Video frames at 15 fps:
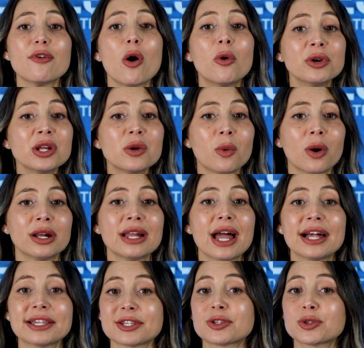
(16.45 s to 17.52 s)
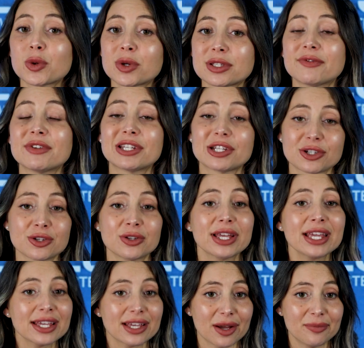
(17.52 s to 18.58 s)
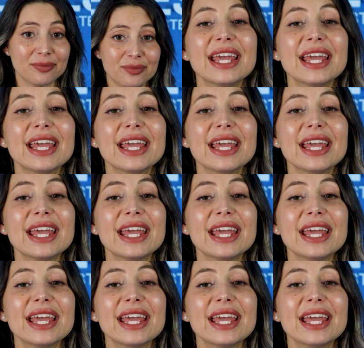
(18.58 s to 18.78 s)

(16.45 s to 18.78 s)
owning one as a source of additional income.